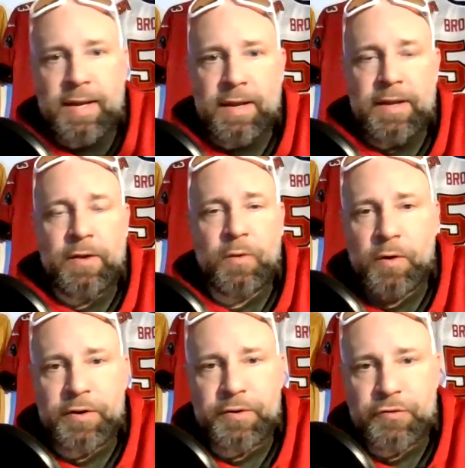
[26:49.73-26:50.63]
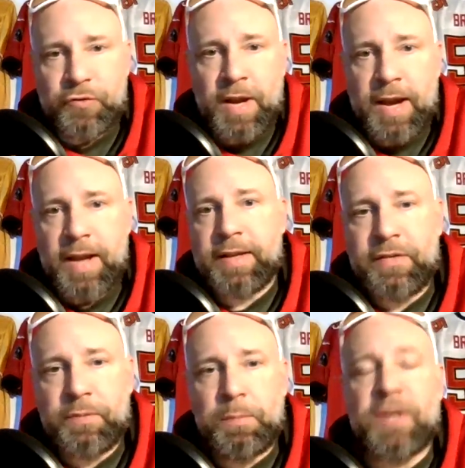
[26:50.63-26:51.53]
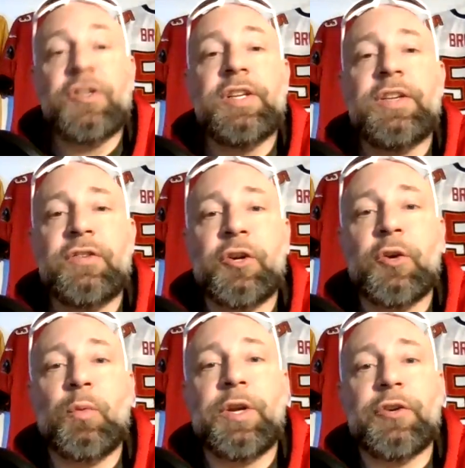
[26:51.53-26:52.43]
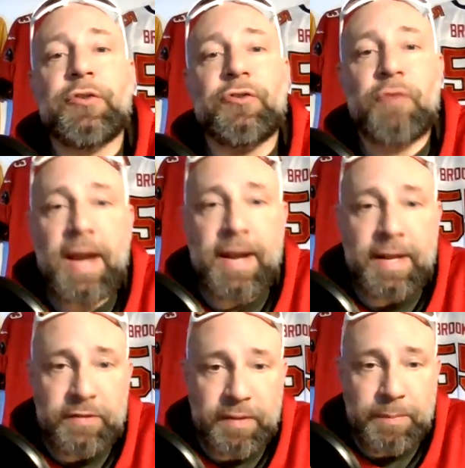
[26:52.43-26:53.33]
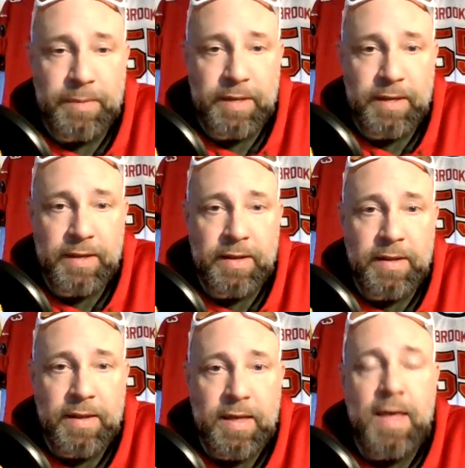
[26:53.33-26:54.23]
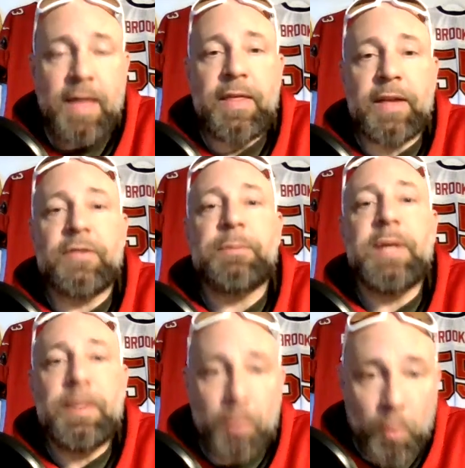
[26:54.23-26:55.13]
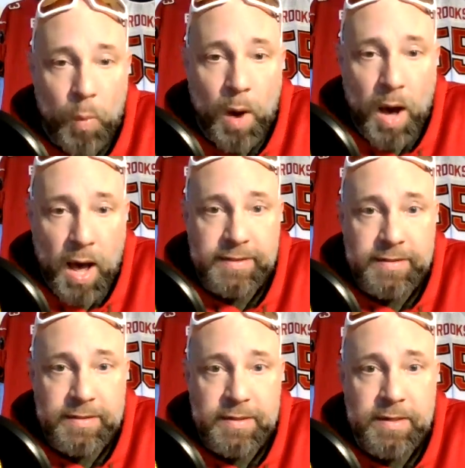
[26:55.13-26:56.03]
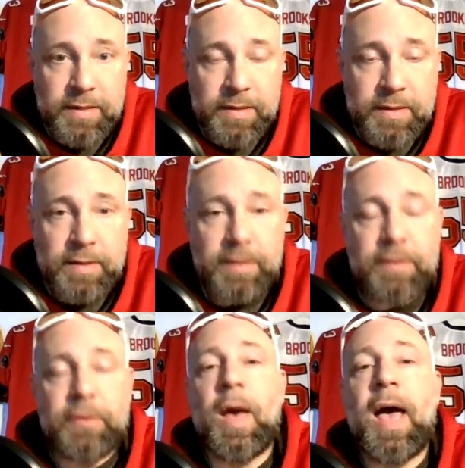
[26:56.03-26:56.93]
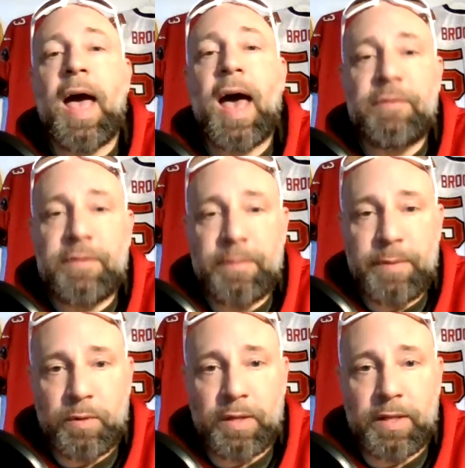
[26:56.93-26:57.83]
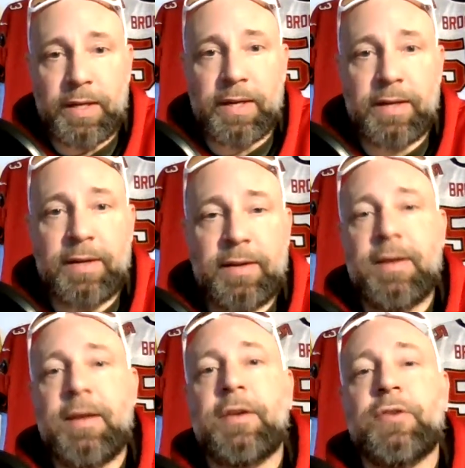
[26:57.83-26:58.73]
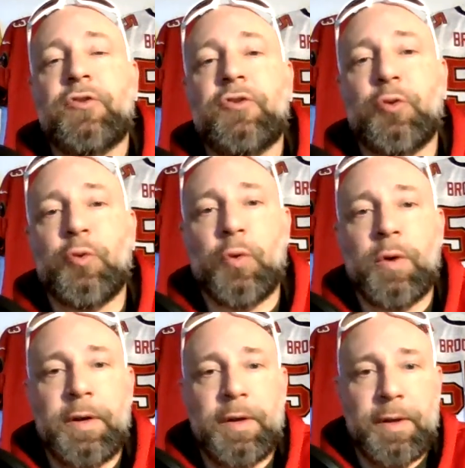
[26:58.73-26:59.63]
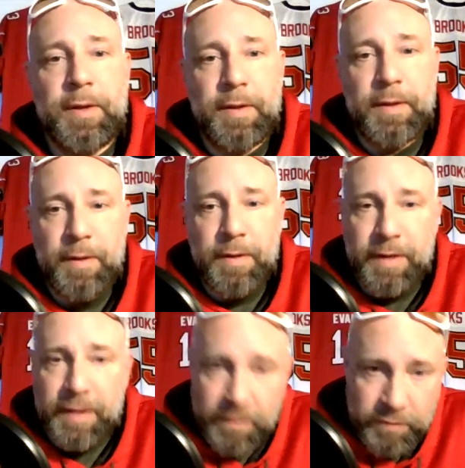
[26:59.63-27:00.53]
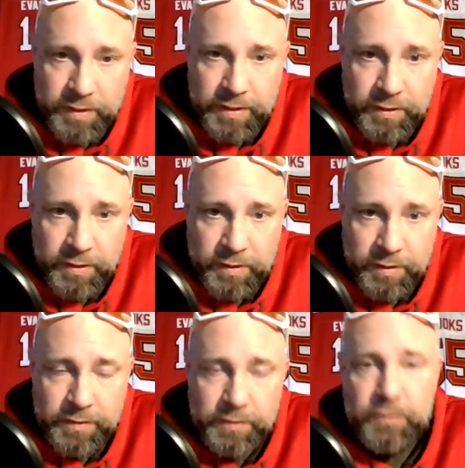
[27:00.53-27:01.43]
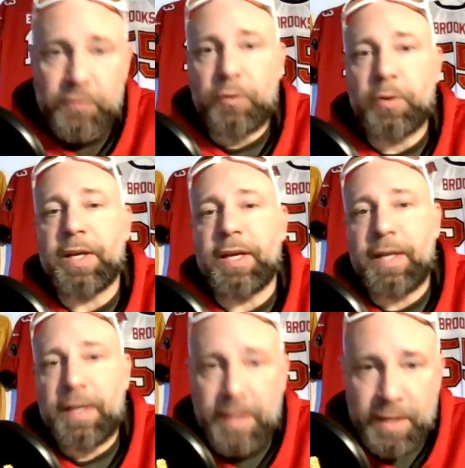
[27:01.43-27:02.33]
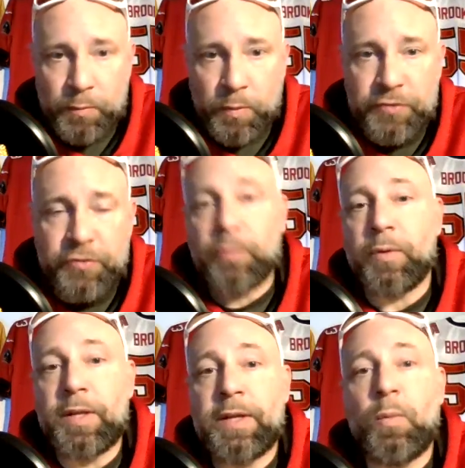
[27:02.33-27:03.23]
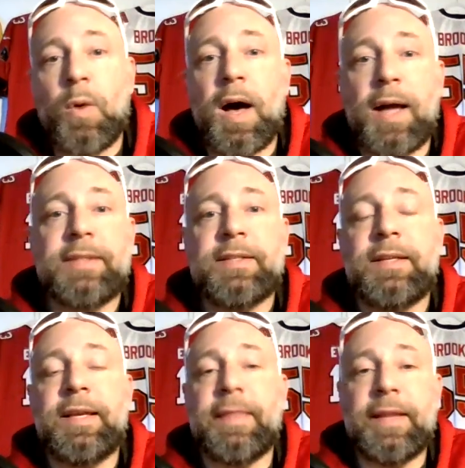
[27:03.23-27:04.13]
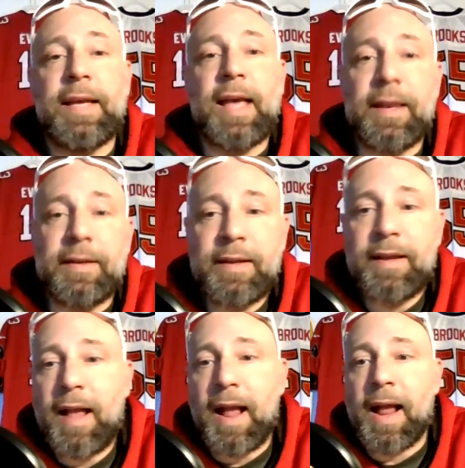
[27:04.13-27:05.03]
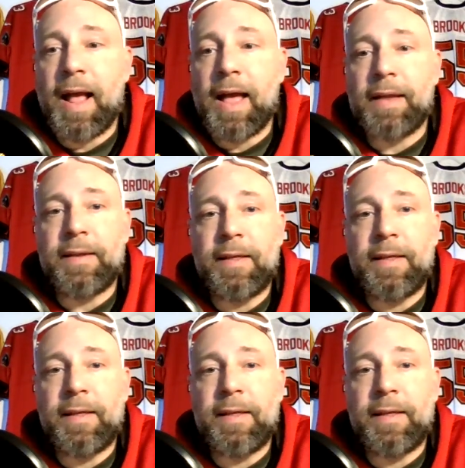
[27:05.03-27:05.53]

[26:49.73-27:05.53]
in order to trade. It's much easier when you're trading something that people want. You have to be willing to give a little so you can get what you really want in the end. And